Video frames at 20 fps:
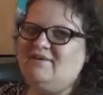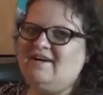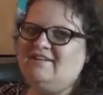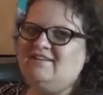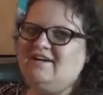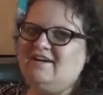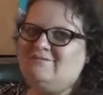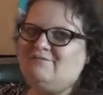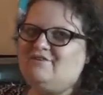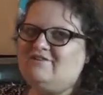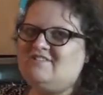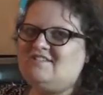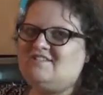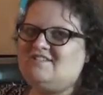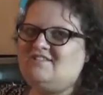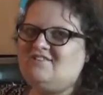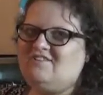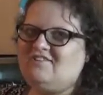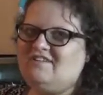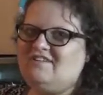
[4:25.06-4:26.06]
my library
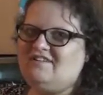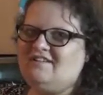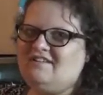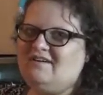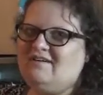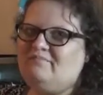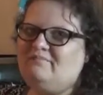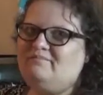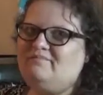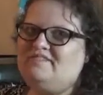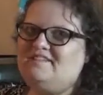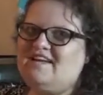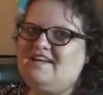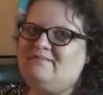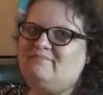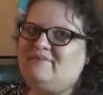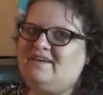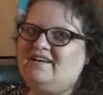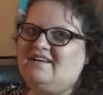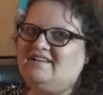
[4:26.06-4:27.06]
started uh,
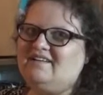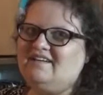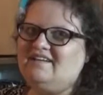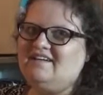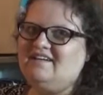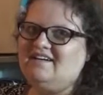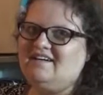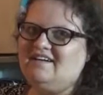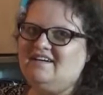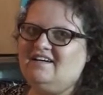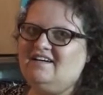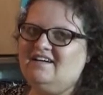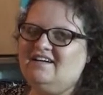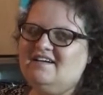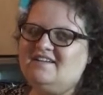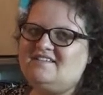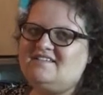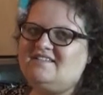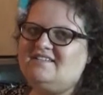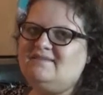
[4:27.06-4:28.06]
taping the uh,
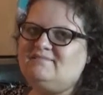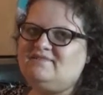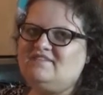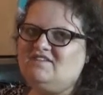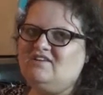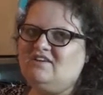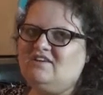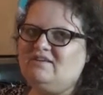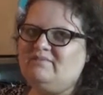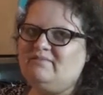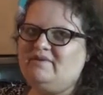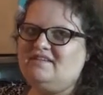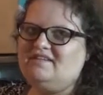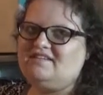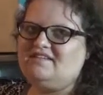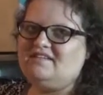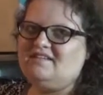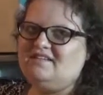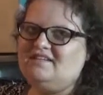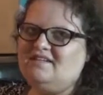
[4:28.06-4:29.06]
slips on a
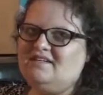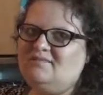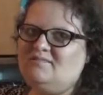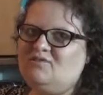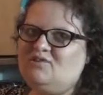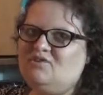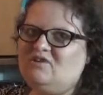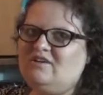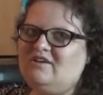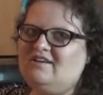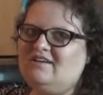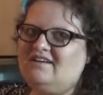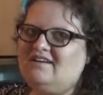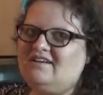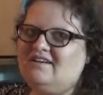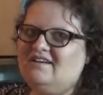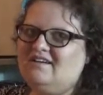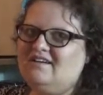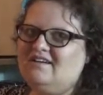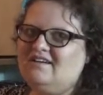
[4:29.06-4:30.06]
bit uh, more
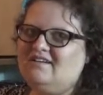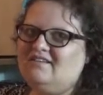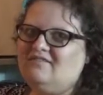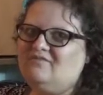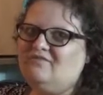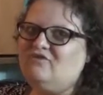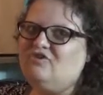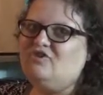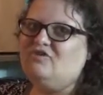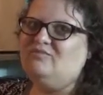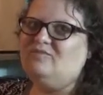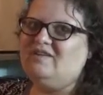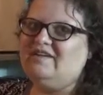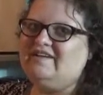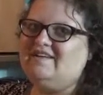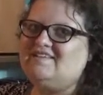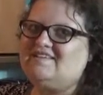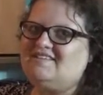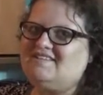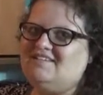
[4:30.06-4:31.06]

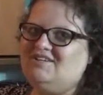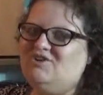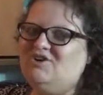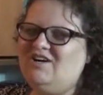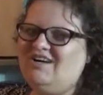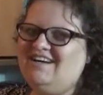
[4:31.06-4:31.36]
firmly, so